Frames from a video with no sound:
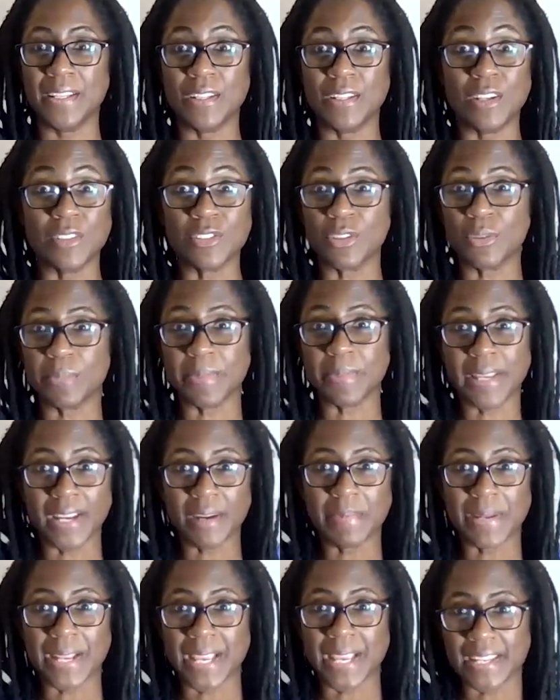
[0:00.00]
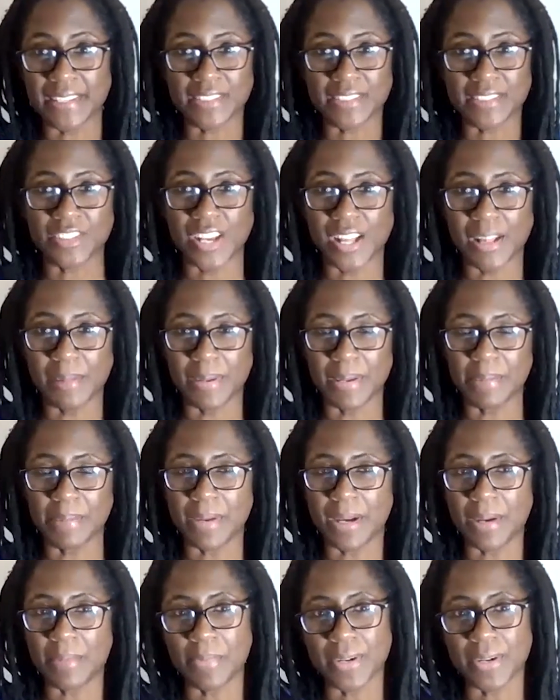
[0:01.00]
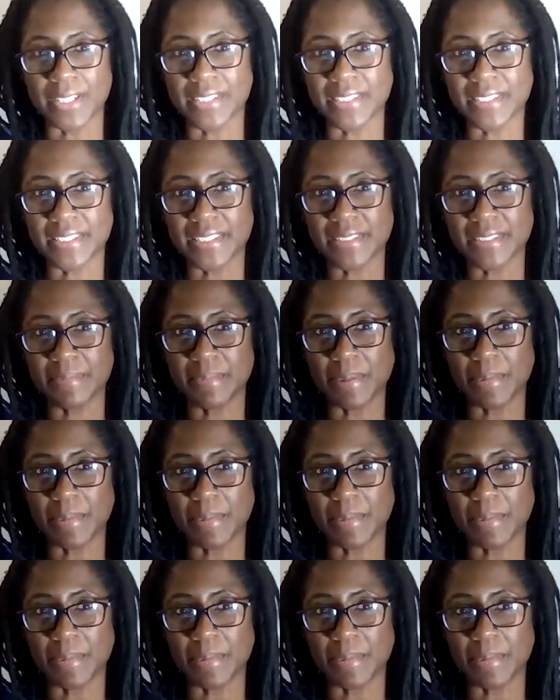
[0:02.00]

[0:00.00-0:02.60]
long-term care began as a child. My mom worked.